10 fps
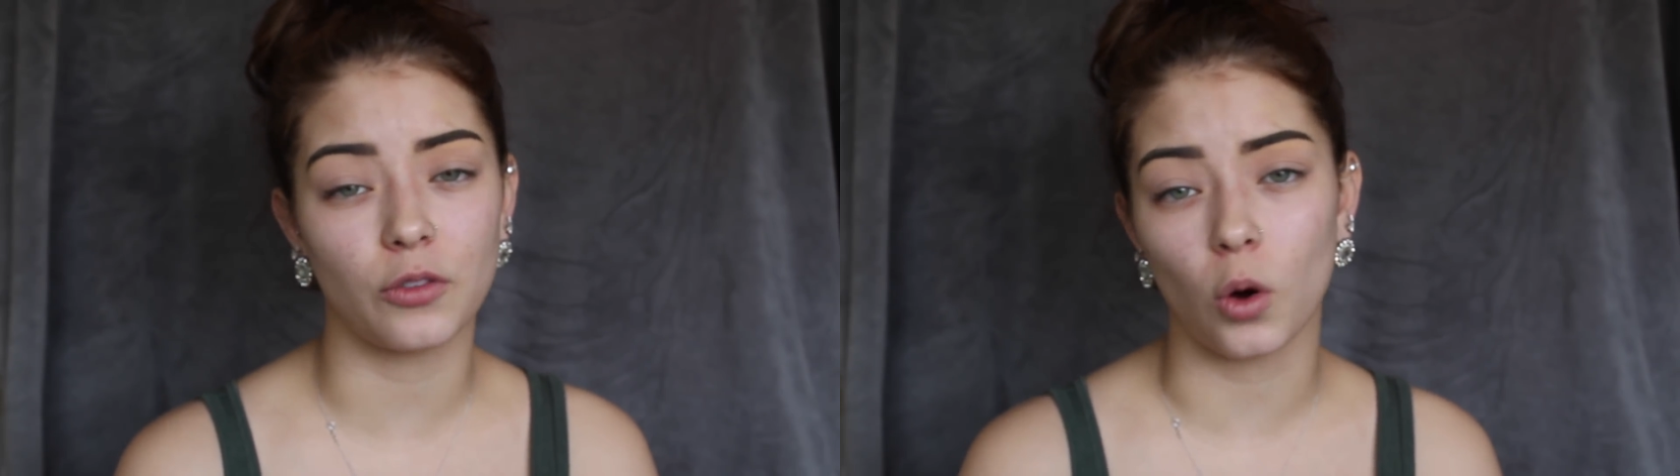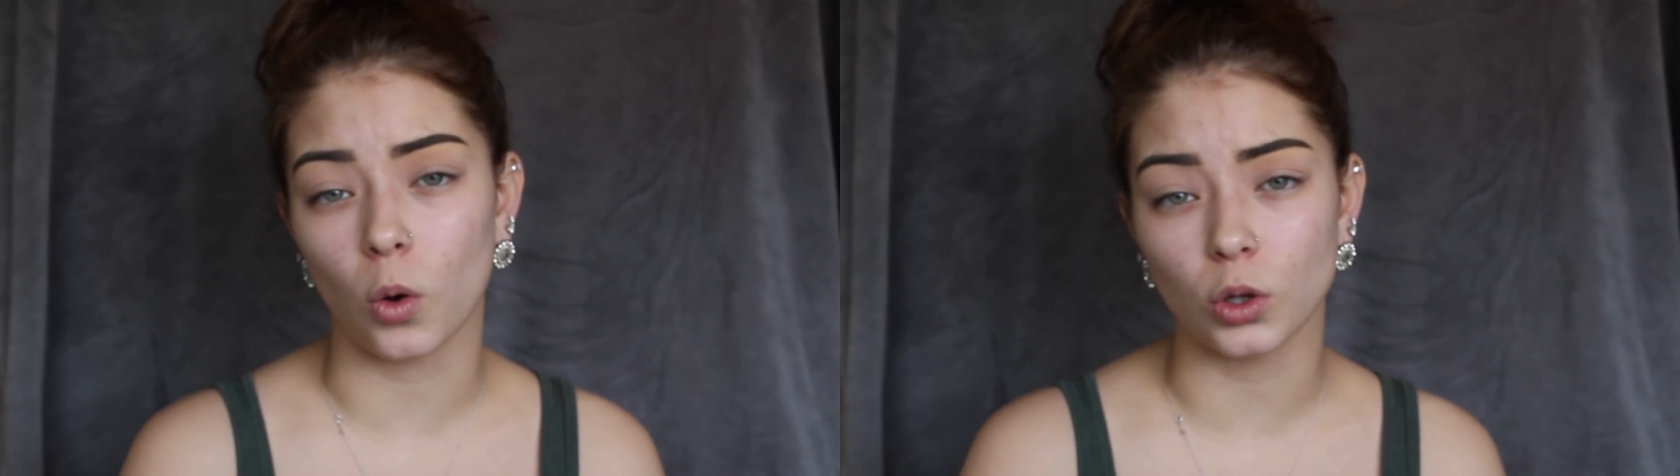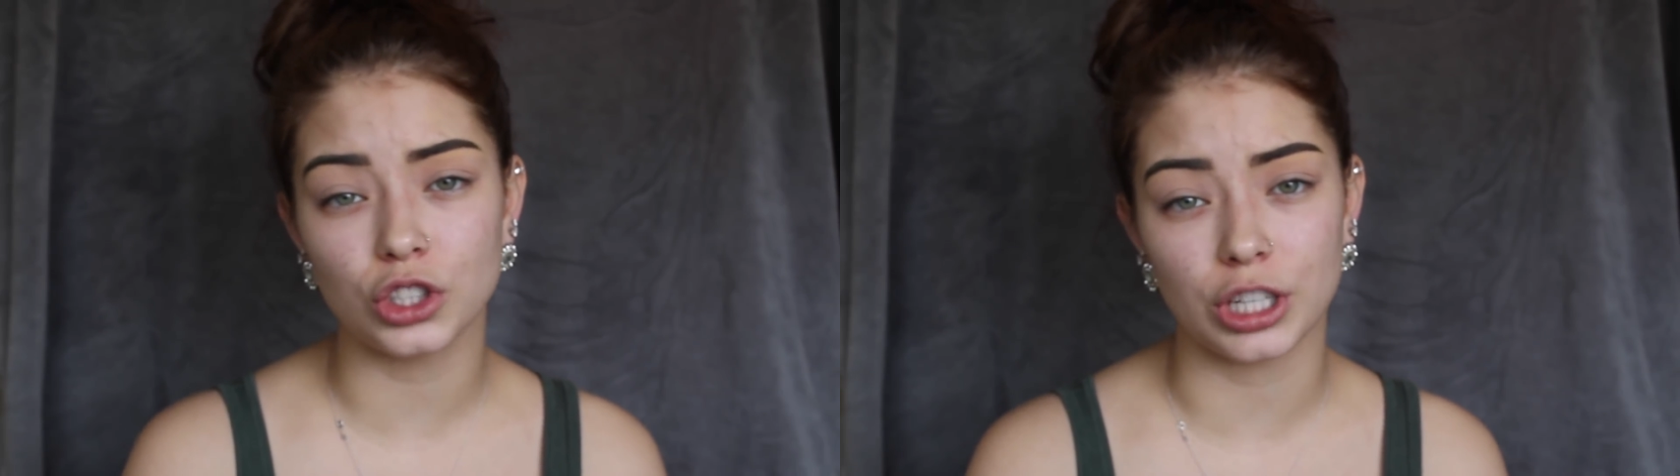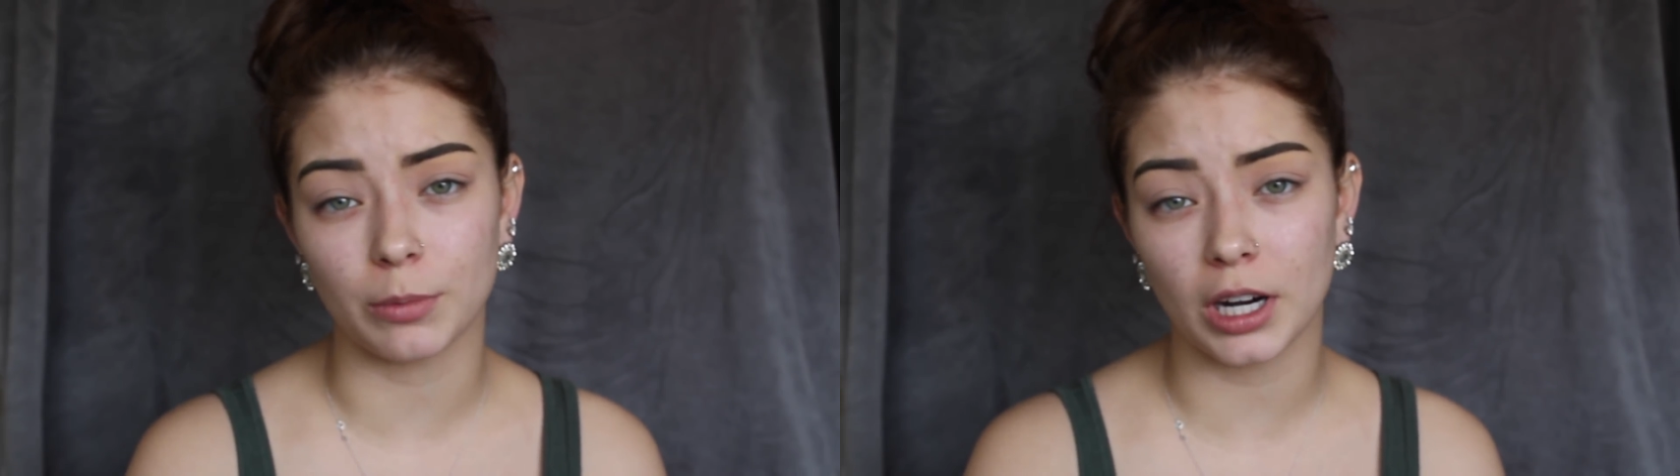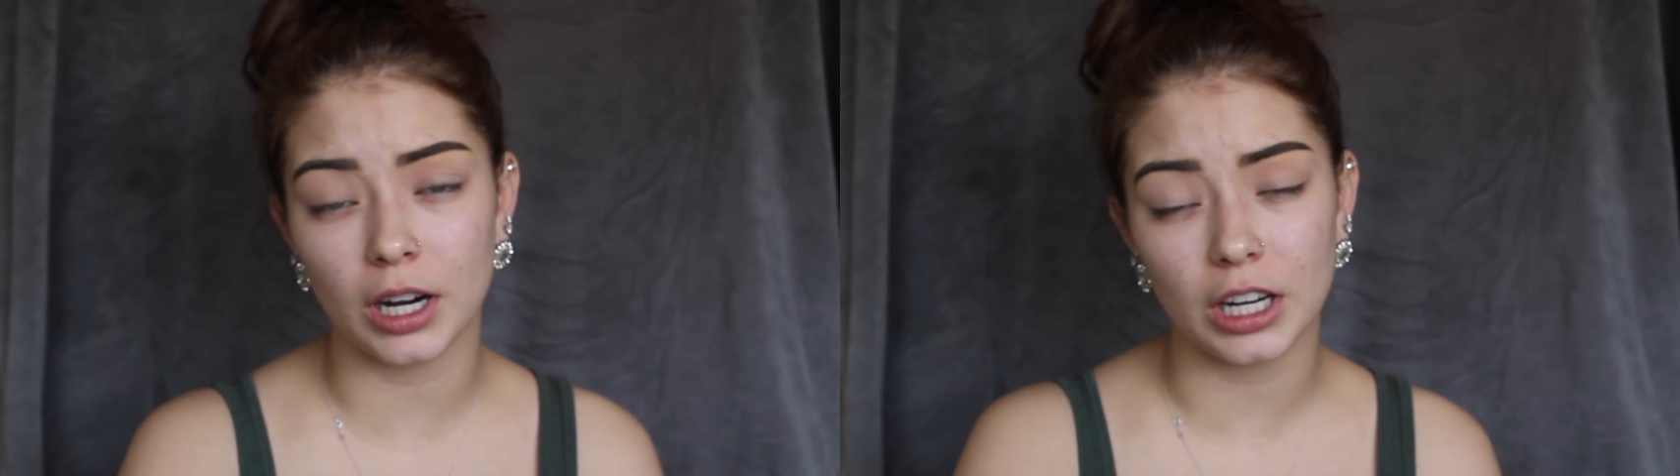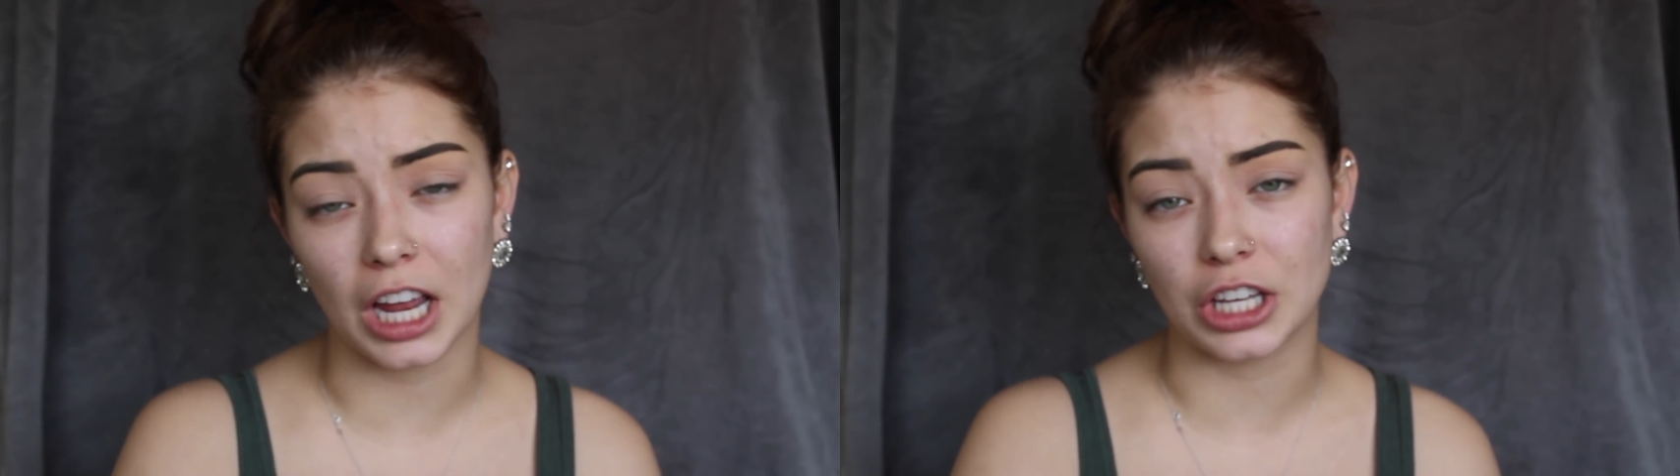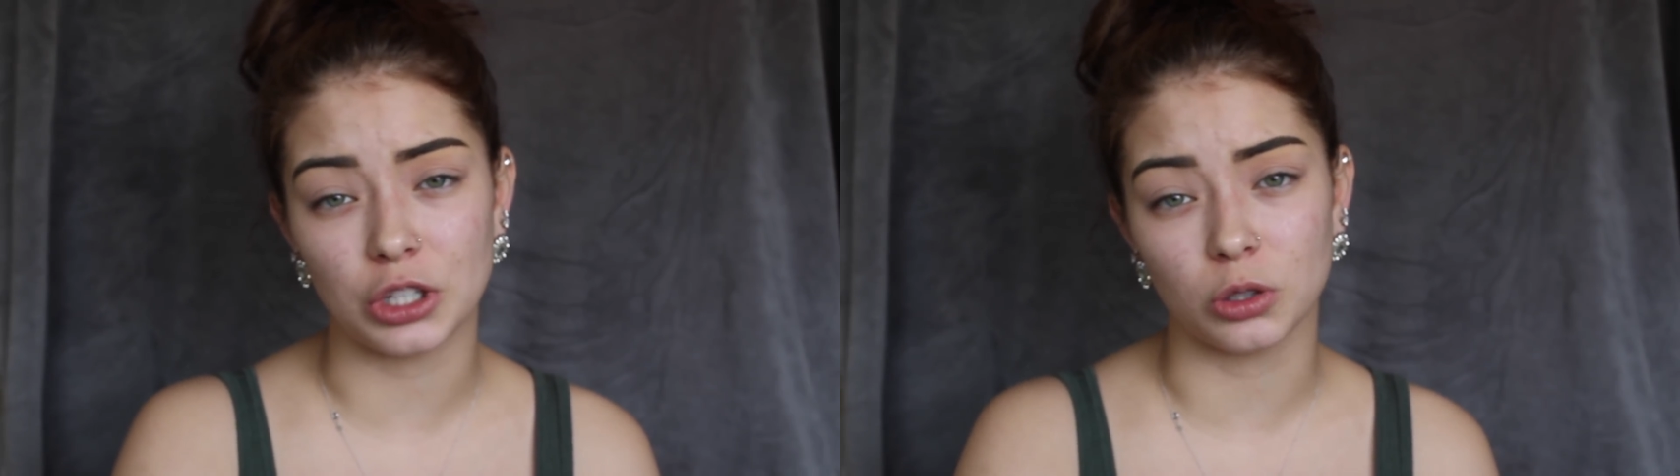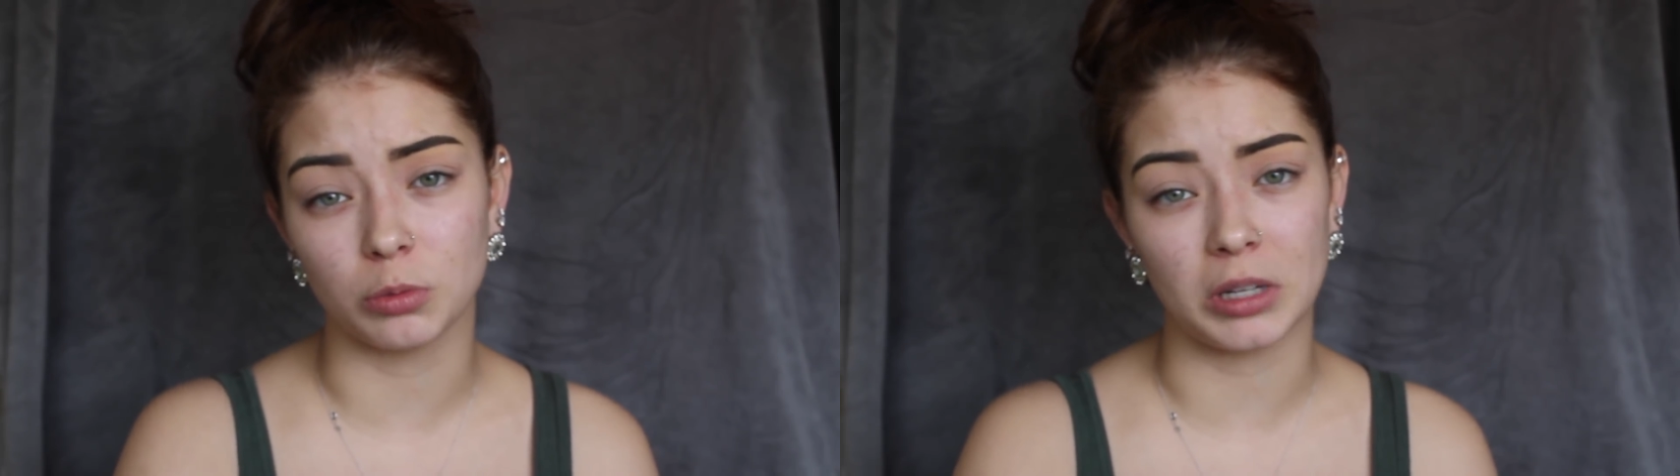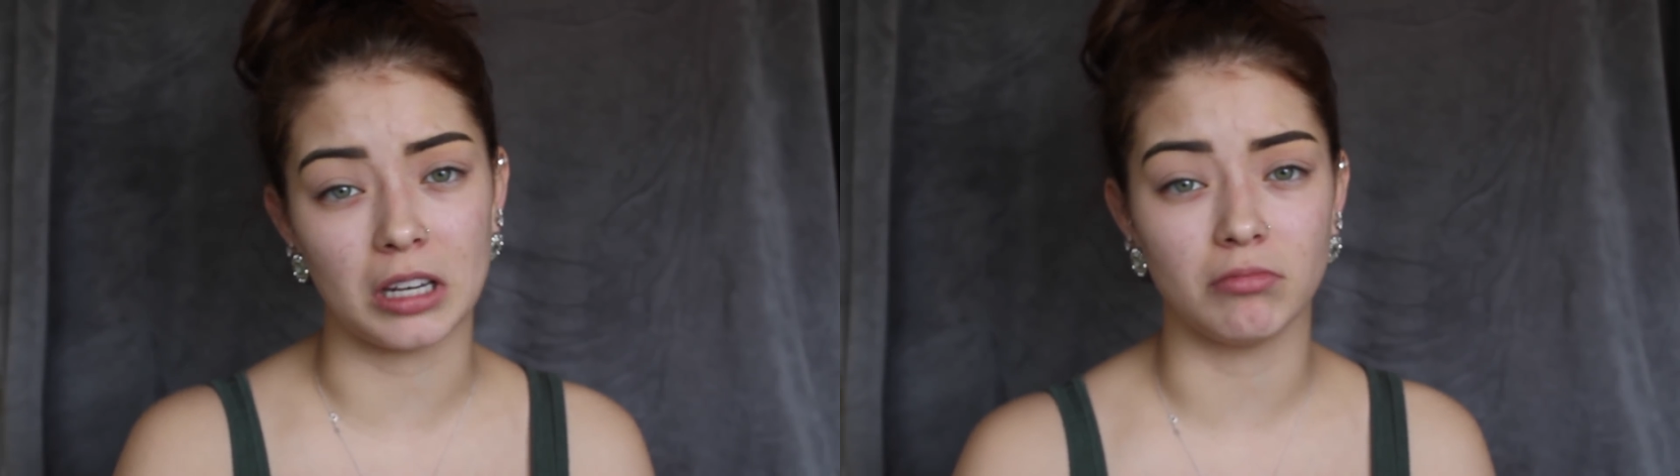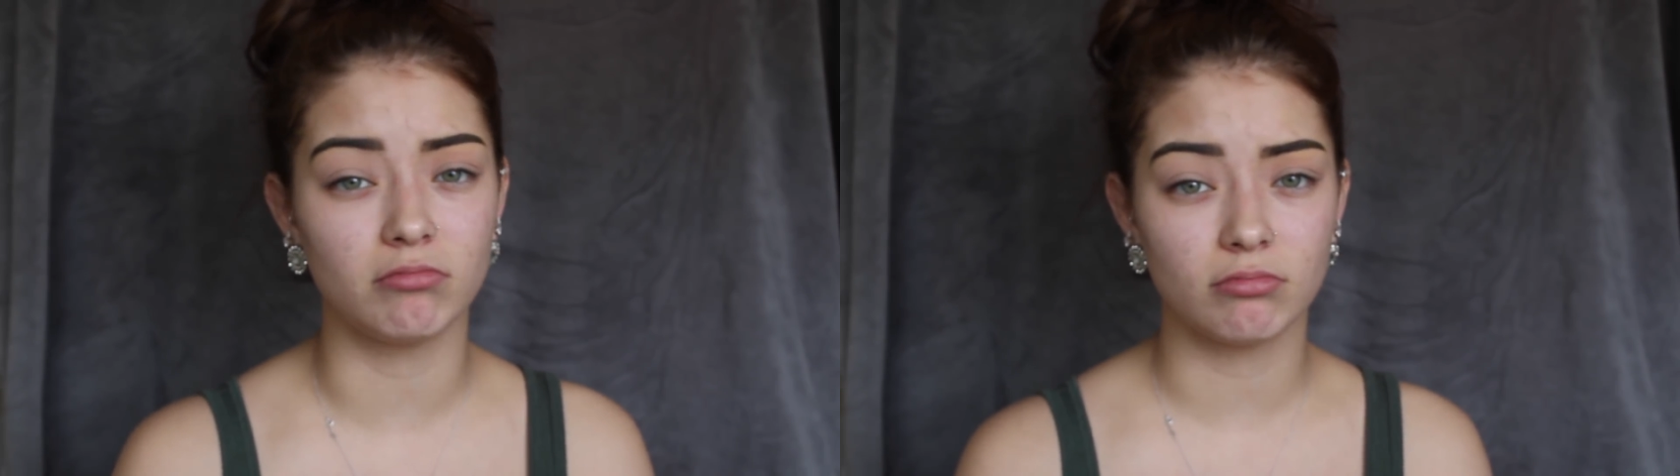of gold shimmer, and you'll
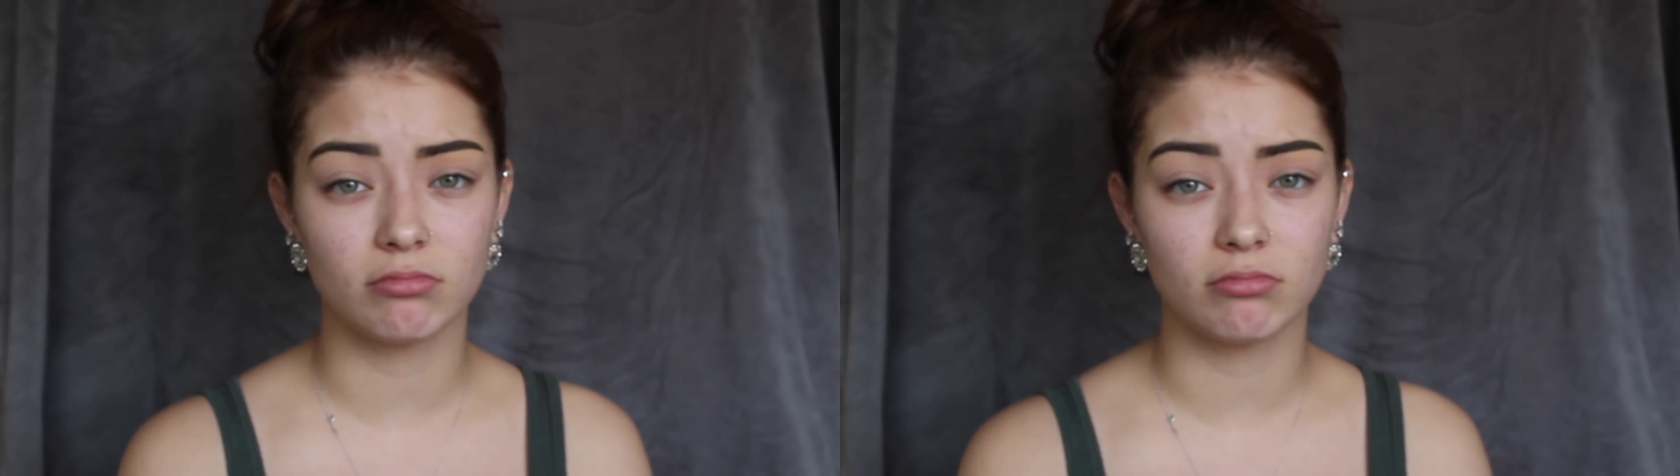be